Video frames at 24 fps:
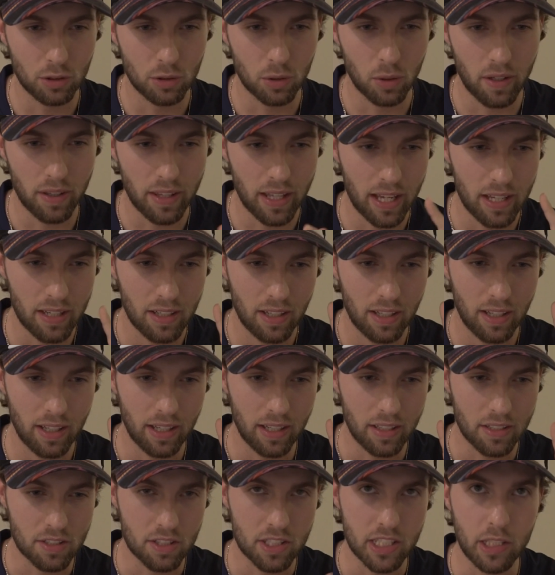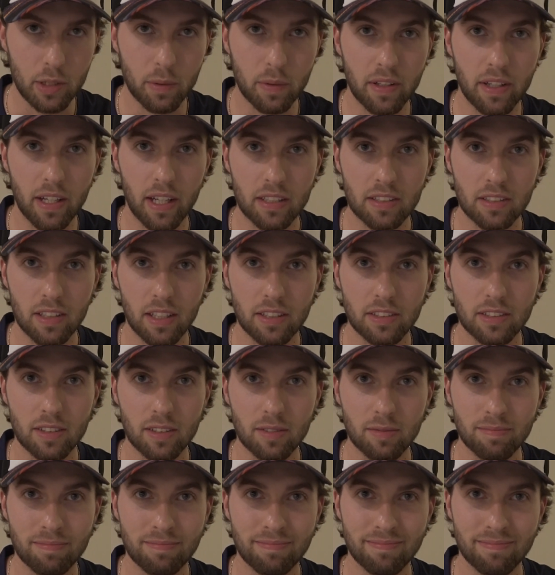enjoy that and see you in the next
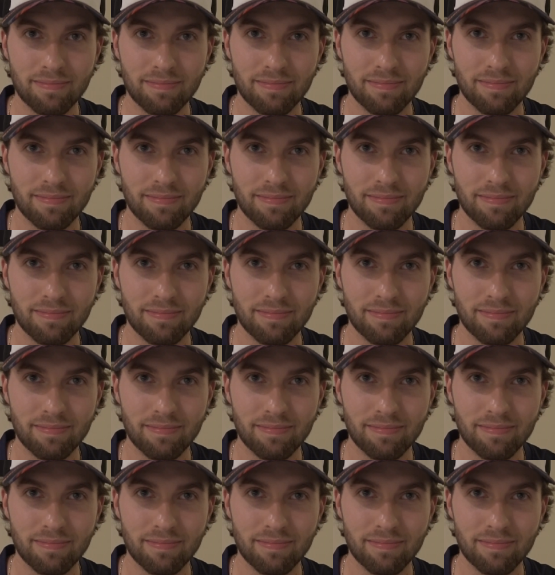lesson.